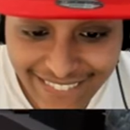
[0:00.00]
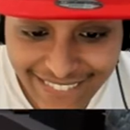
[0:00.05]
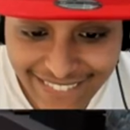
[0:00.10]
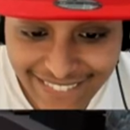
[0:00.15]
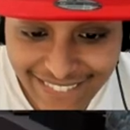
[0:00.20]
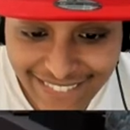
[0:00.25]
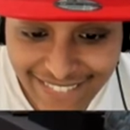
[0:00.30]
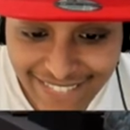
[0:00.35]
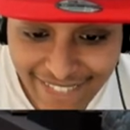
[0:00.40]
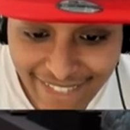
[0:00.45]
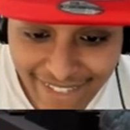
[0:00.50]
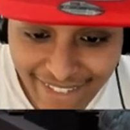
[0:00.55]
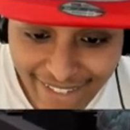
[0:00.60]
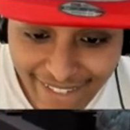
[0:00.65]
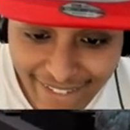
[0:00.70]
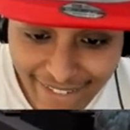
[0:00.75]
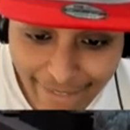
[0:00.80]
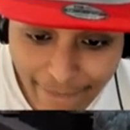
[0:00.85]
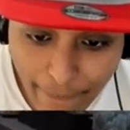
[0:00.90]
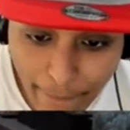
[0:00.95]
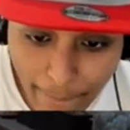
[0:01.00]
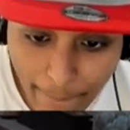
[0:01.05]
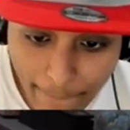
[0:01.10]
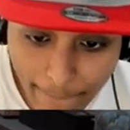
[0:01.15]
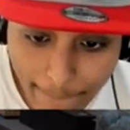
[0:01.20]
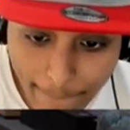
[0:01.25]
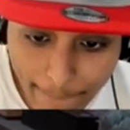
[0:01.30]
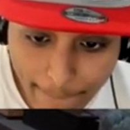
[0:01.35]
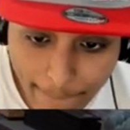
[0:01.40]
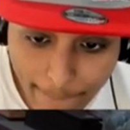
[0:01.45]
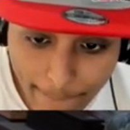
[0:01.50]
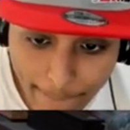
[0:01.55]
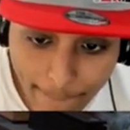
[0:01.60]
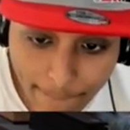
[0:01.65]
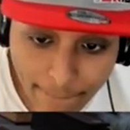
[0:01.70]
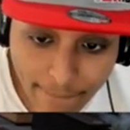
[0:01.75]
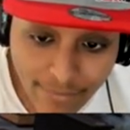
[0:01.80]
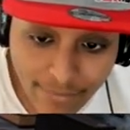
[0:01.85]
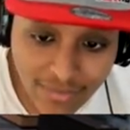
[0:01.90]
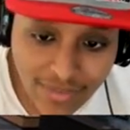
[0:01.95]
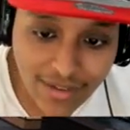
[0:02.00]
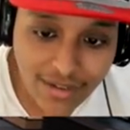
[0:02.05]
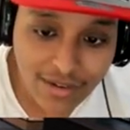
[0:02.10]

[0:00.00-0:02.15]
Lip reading: Nothing is said.